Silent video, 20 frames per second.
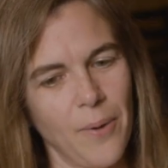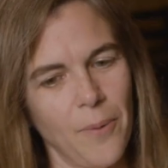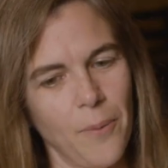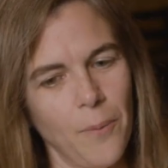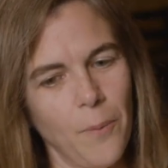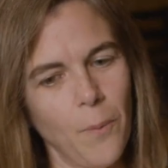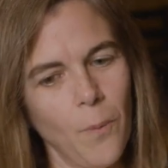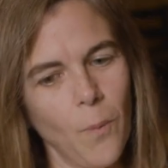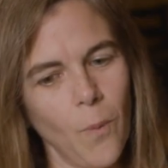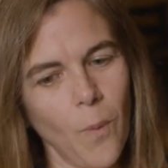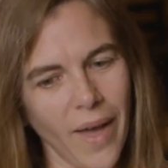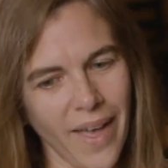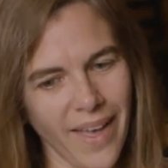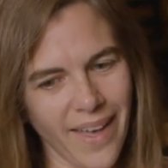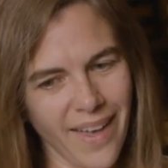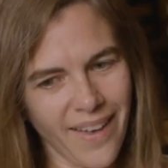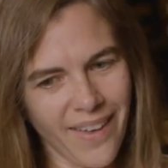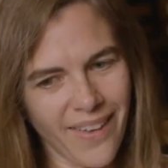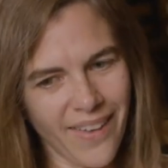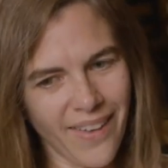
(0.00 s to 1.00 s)

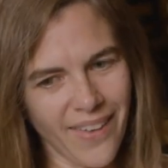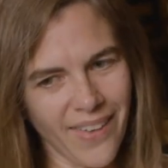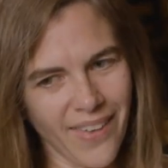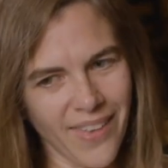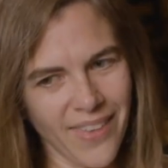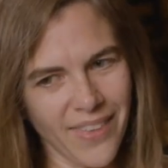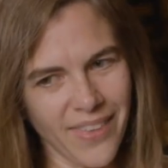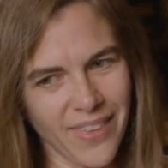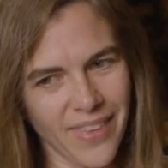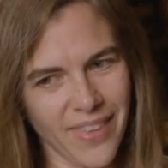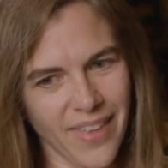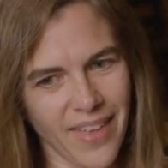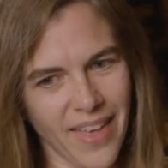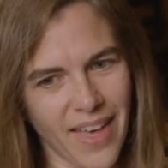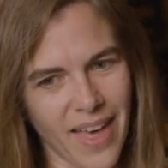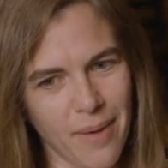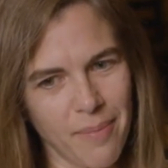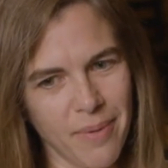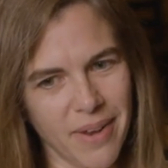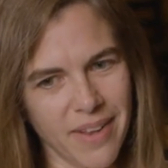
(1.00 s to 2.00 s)
Well,
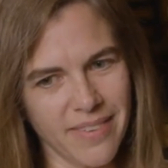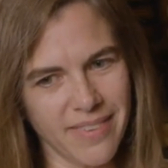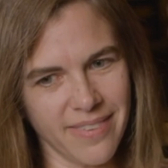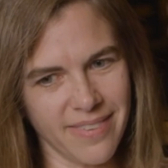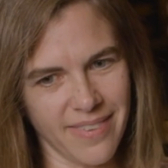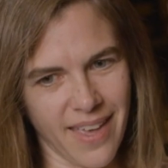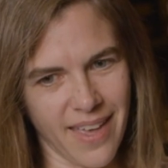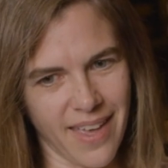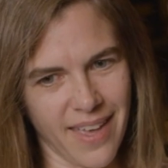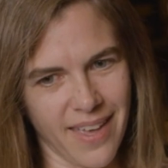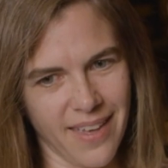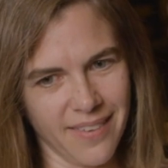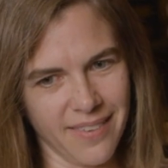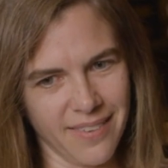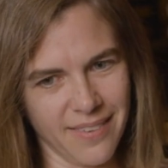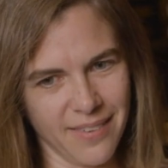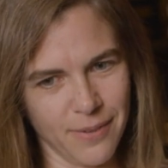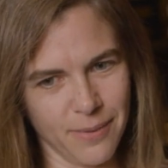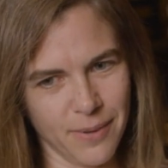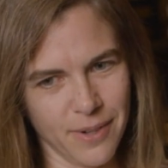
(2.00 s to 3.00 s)
I'm going to say,
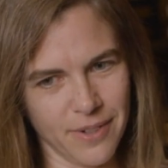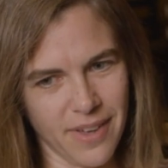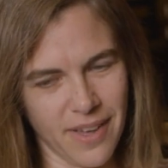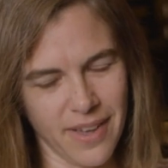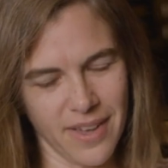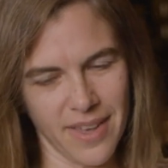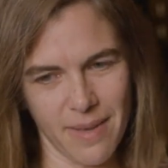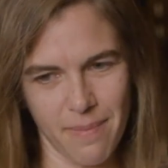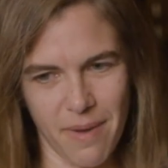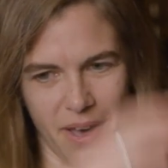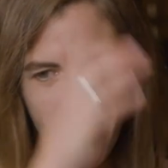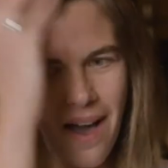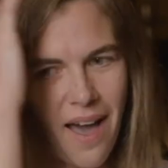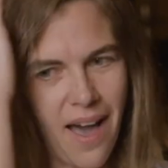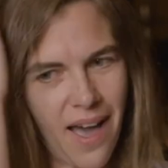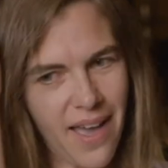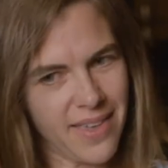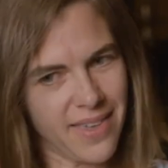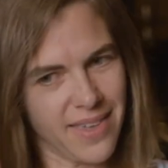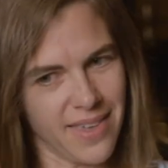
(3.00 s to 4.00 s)
since we're talking about
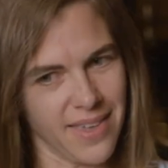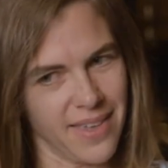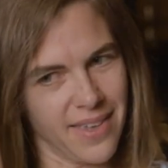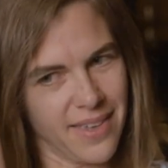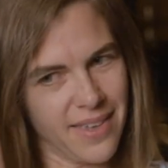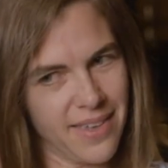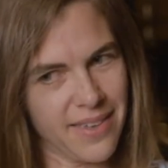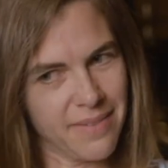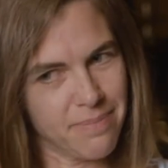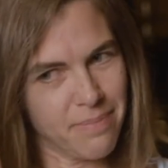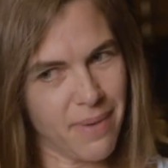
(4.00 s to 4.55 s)
hiking,